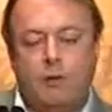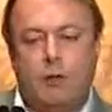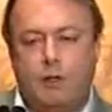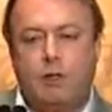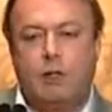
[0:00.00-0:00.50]
the
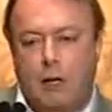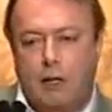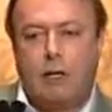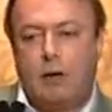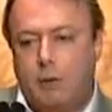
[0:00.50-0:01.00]
origin of the
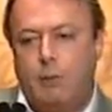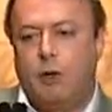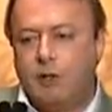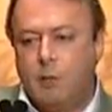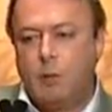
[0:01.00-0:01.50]

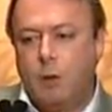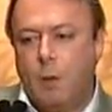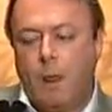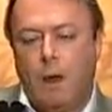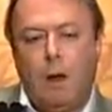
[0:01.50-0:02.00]
totalitarian
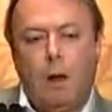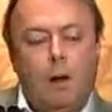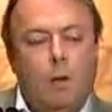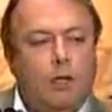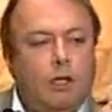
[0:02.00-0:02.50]
principle
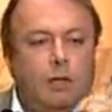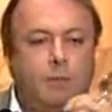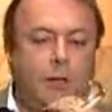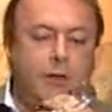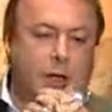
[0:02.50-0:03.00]

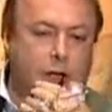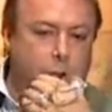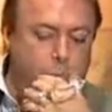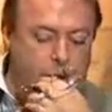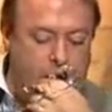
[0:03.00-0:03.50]
which has
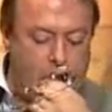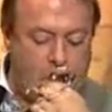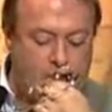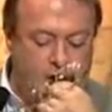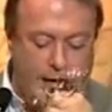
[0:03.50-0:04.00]
been such a
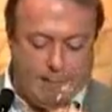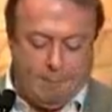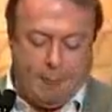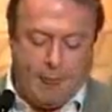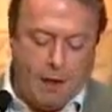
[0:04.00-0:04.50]
burden and
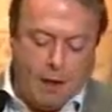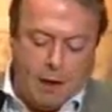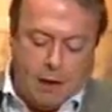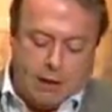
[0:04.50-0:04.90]
shame